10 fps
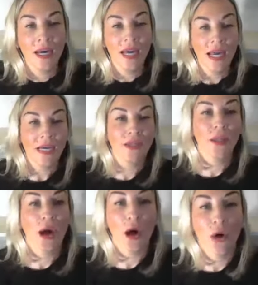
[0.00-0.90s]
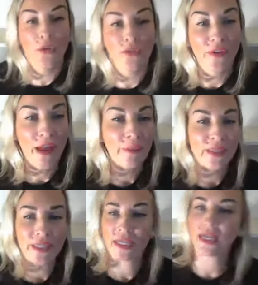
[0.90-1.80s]
Hello,
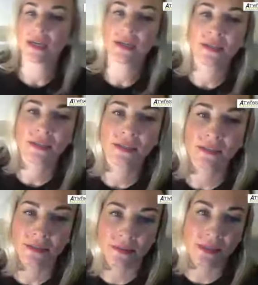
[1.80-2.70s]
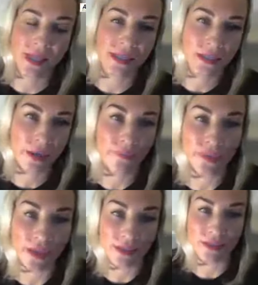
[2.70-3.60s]
family. Say
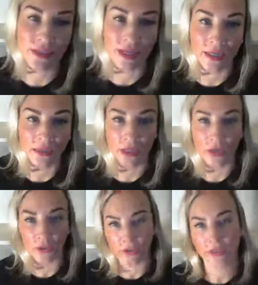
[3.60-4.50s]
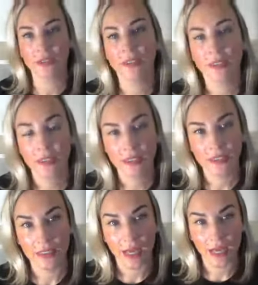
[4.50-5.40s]
something. Say hello.
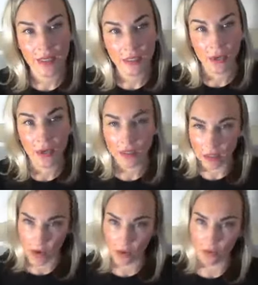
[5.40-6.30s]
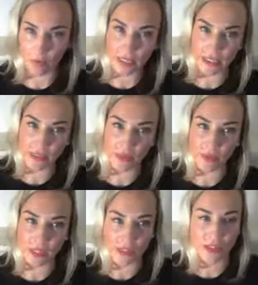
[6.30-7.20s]
Yeah, hello, hello. Bless you,
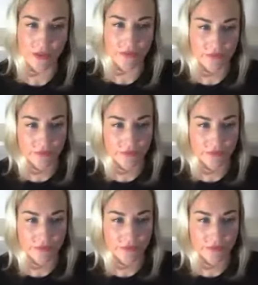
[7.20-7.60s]
bless you.